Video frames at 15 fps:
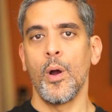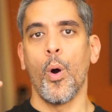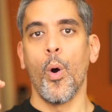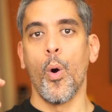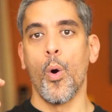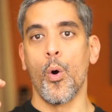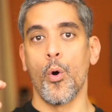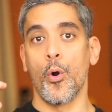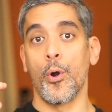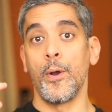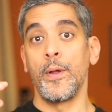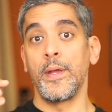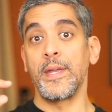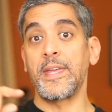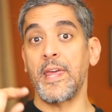
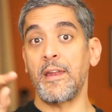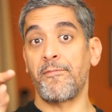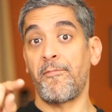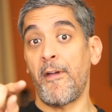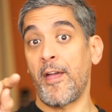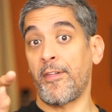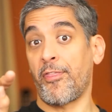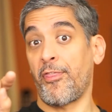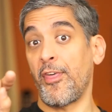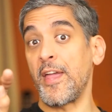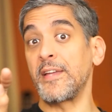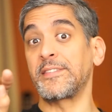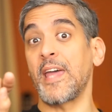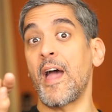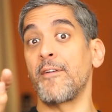Or it can affect
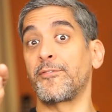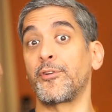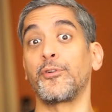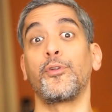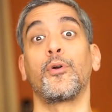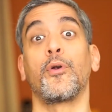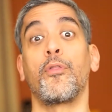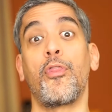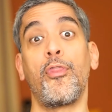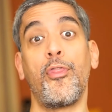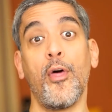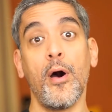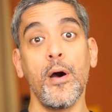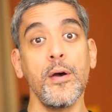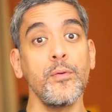things after they're
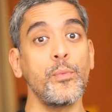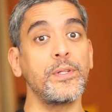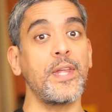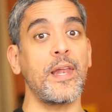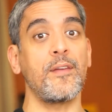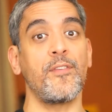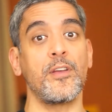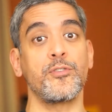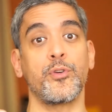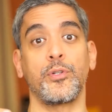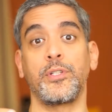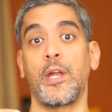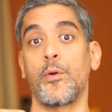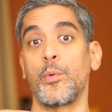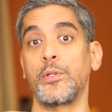done with that adventure
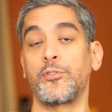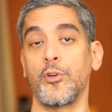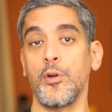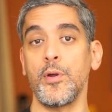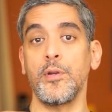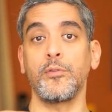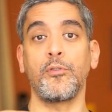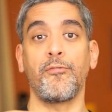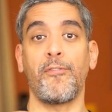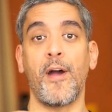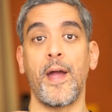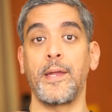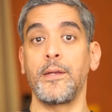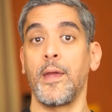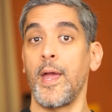and they return to
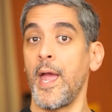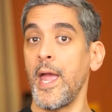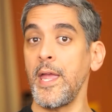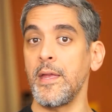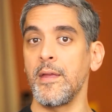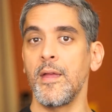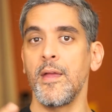find, hey,